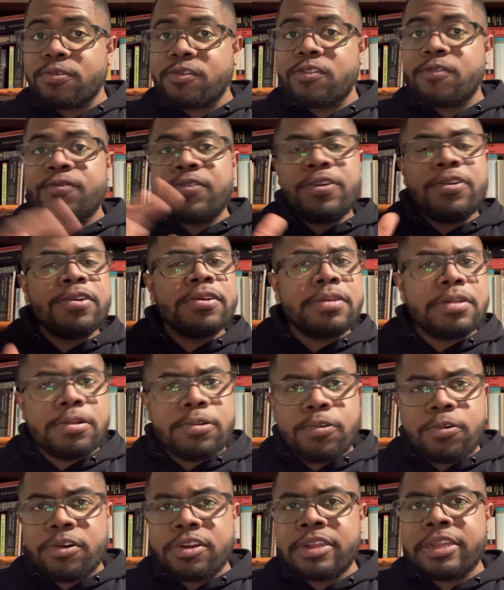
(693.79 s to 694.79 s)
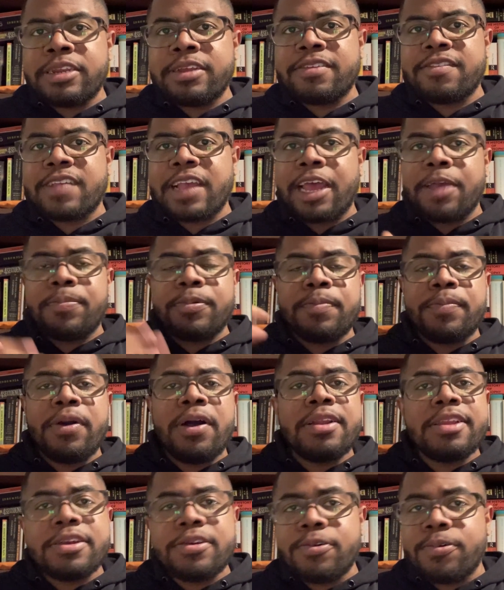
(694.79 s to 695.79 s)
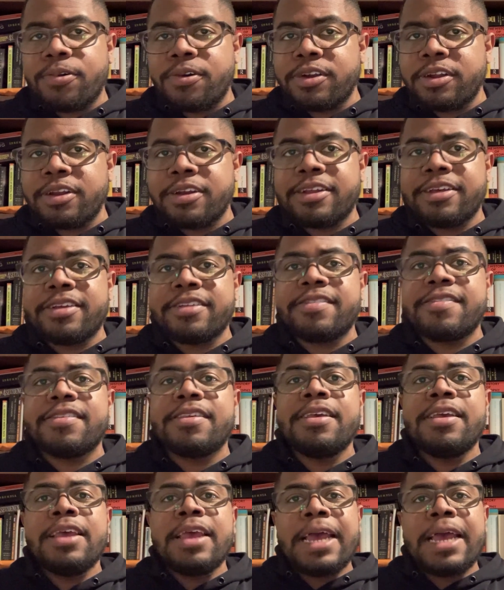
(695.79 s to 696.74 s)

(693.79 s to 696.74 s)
spherical coordinates, hyperbolic coordinates,